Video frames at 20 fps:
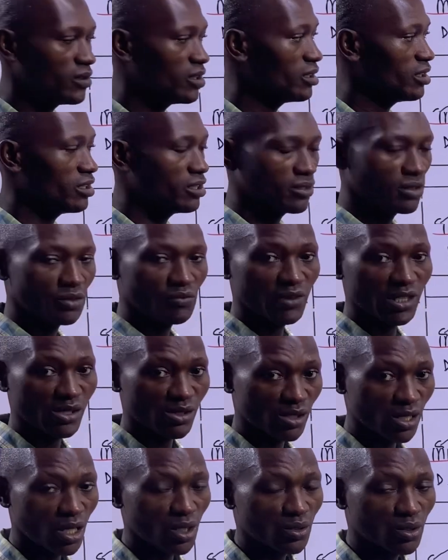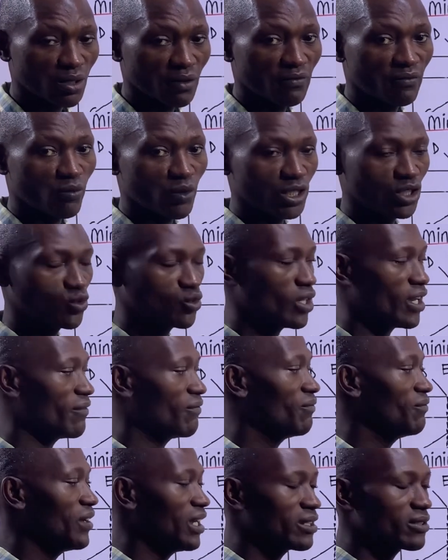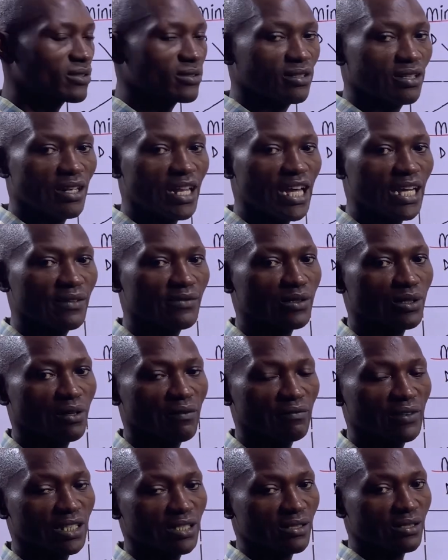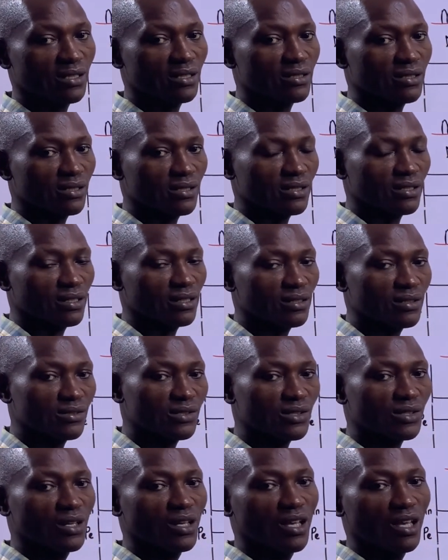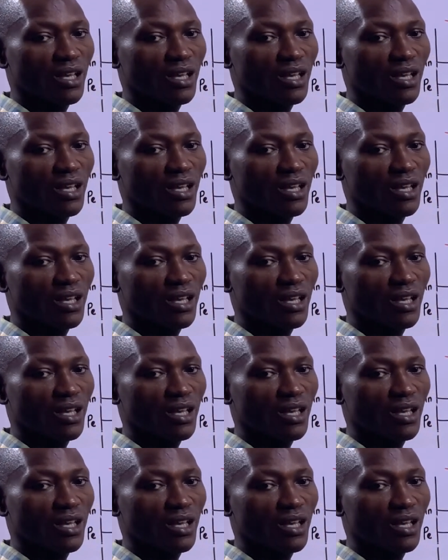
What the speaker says: the result of which will affect the lives of the citizens